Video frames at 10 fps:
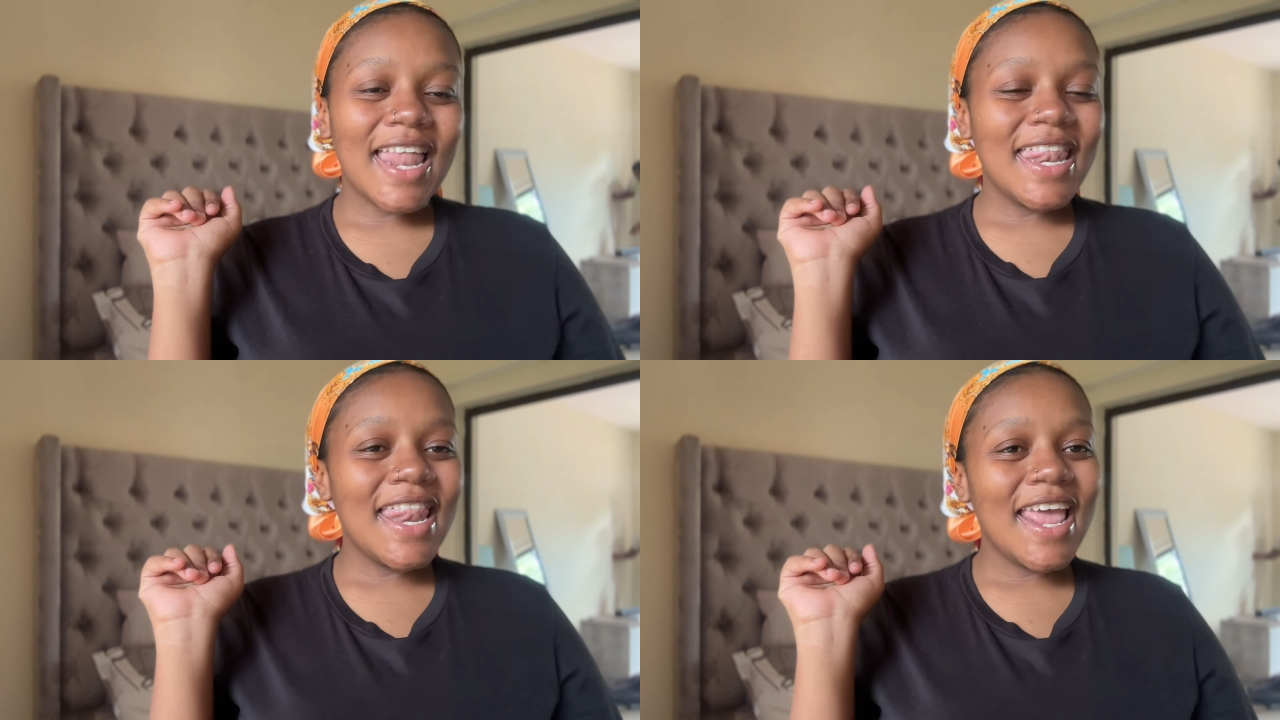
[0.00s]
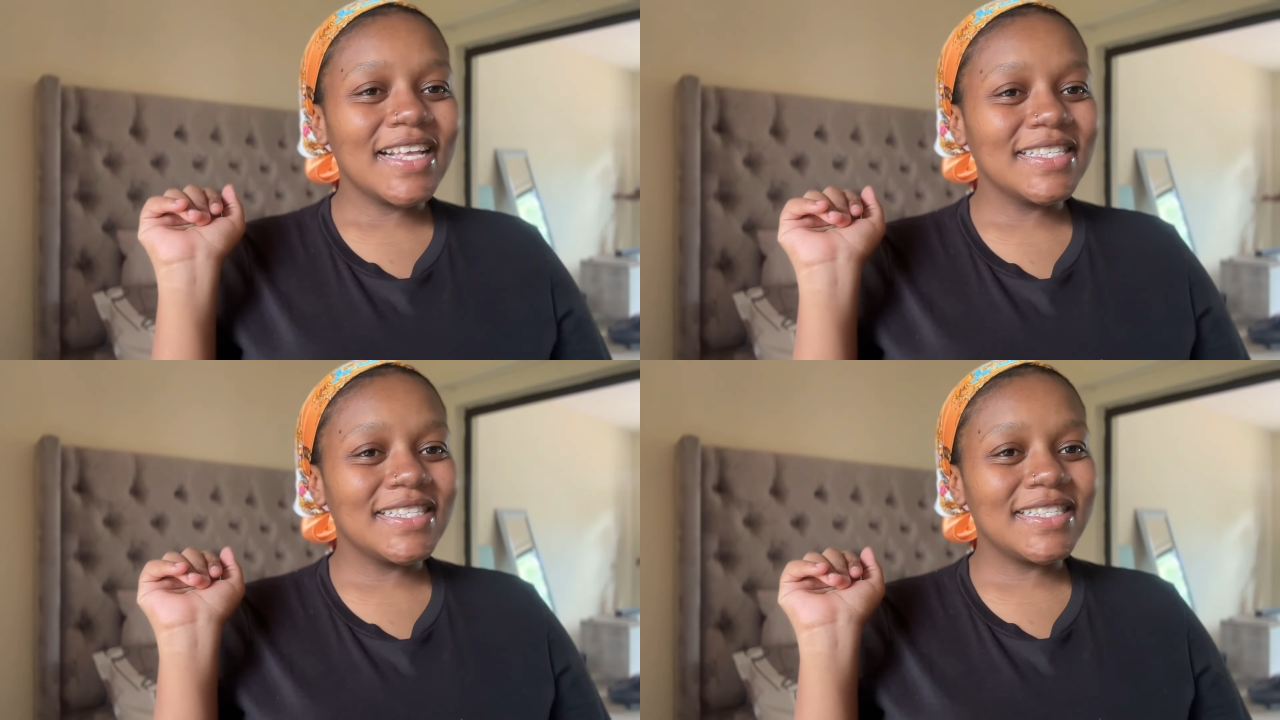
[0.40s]

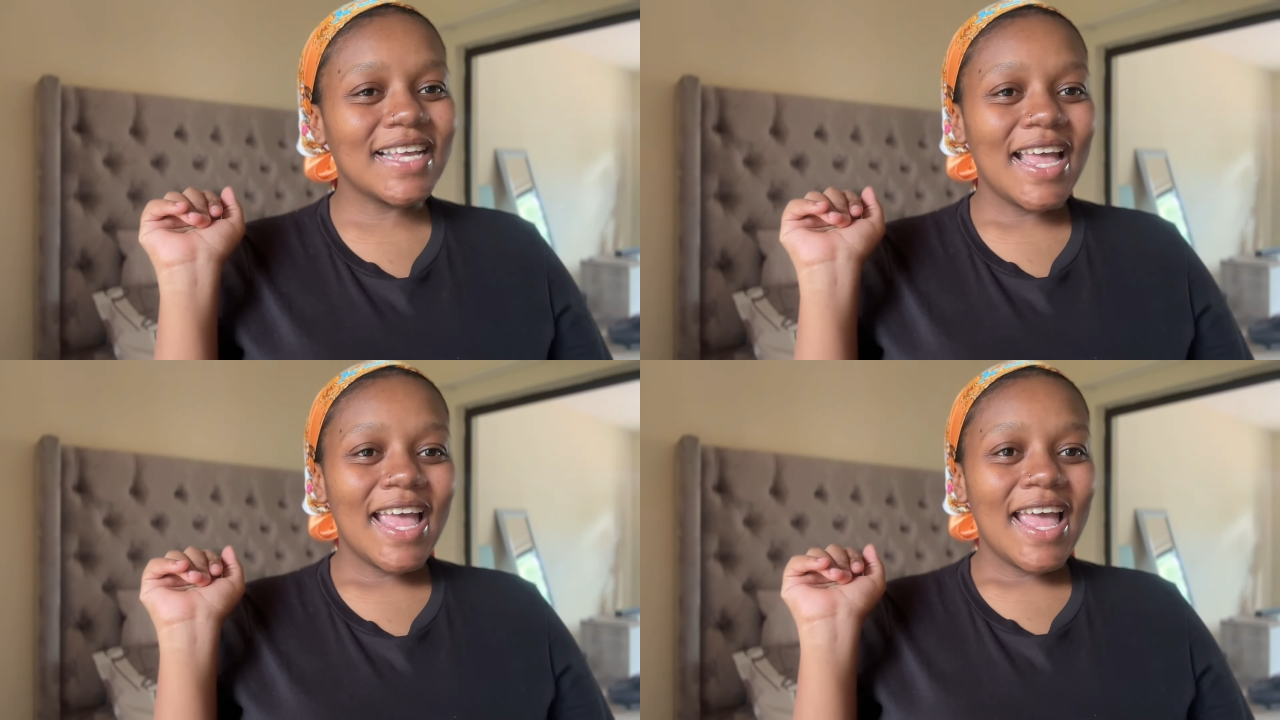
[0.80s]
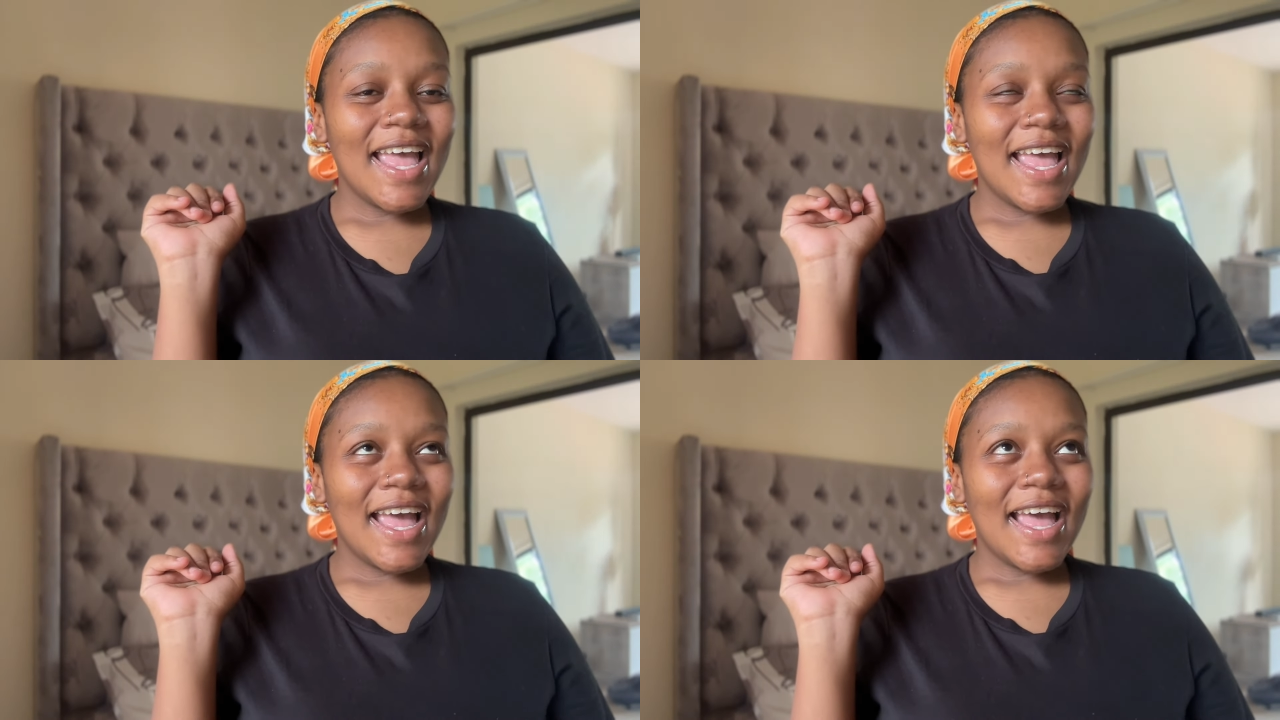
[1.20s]
next
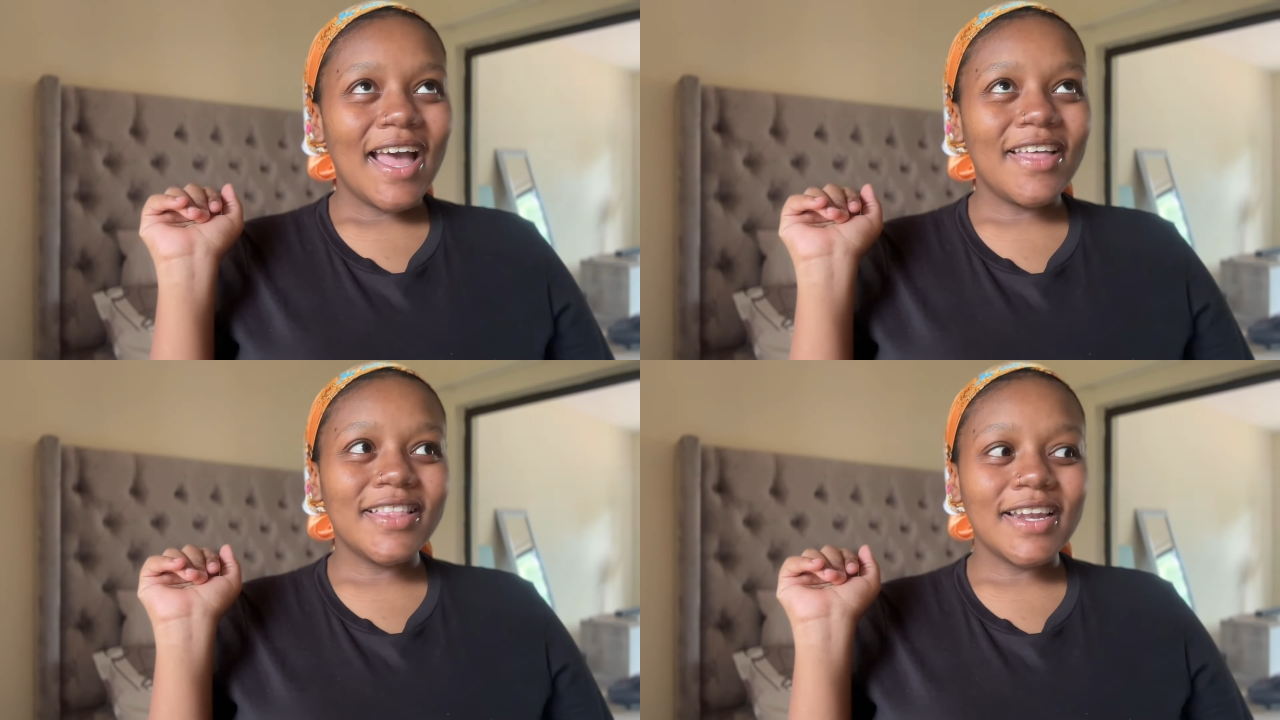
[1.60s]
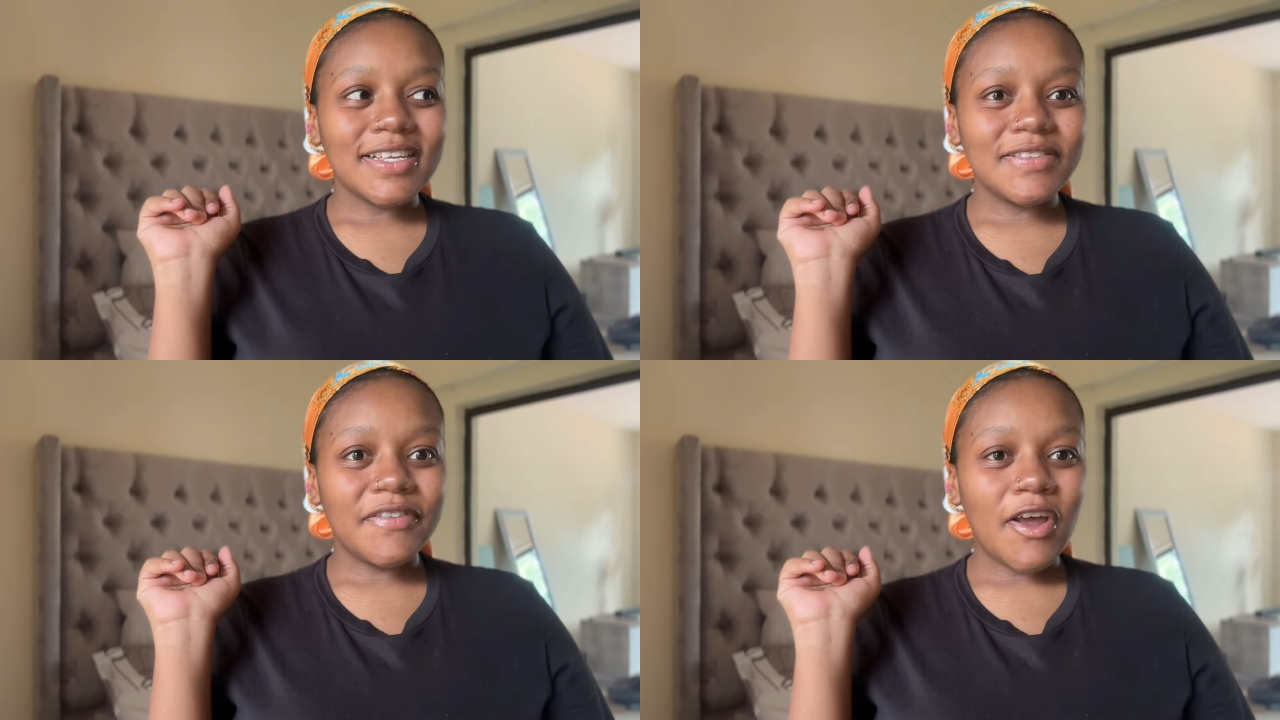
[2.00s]
on the
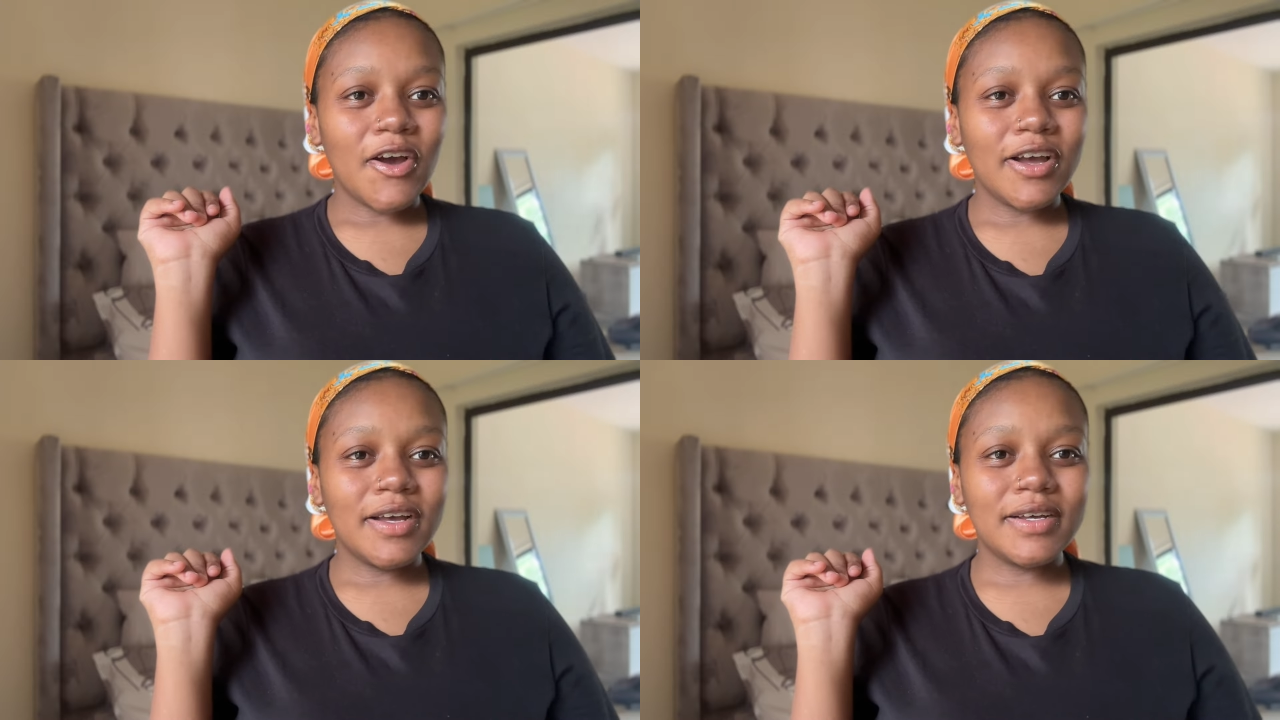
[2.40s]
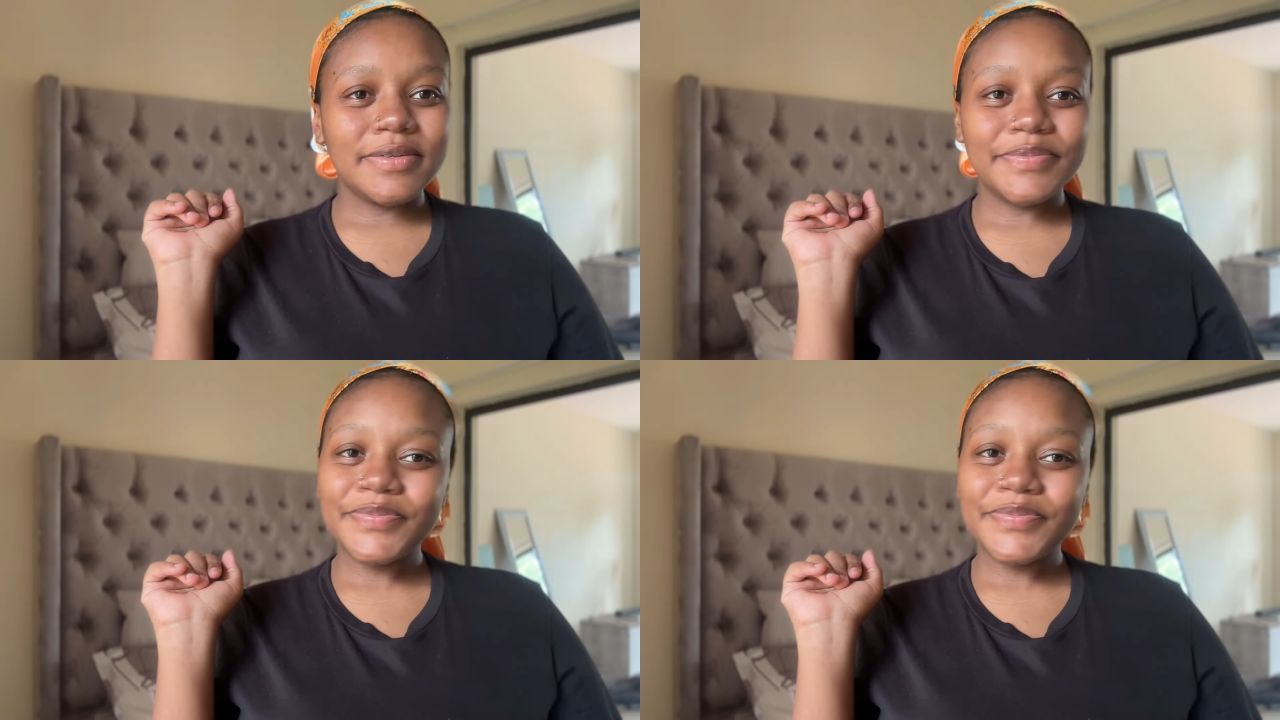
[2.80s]
next vlog.